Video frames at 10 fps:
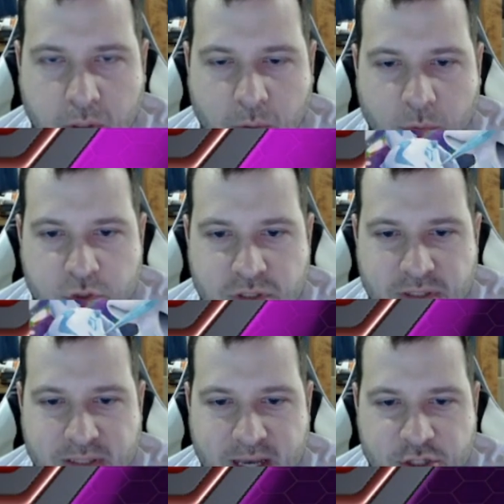I'll just
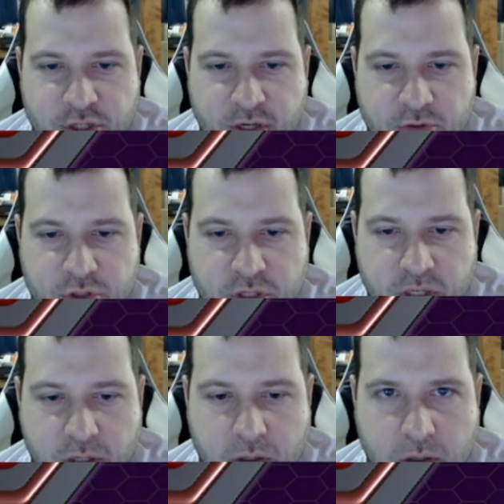attach an energy
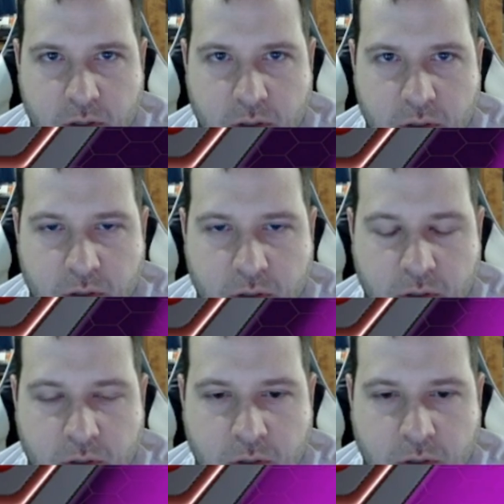here.
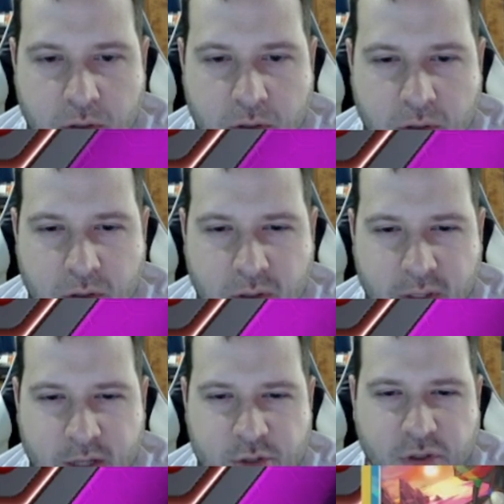
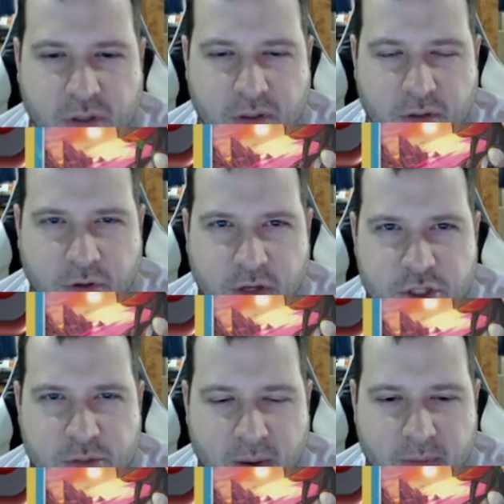Actually,
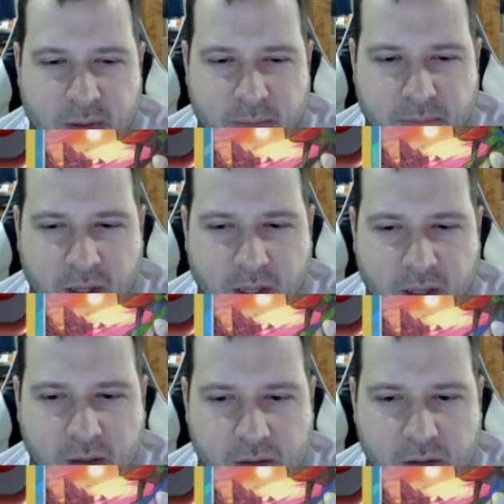Greninja might be the play.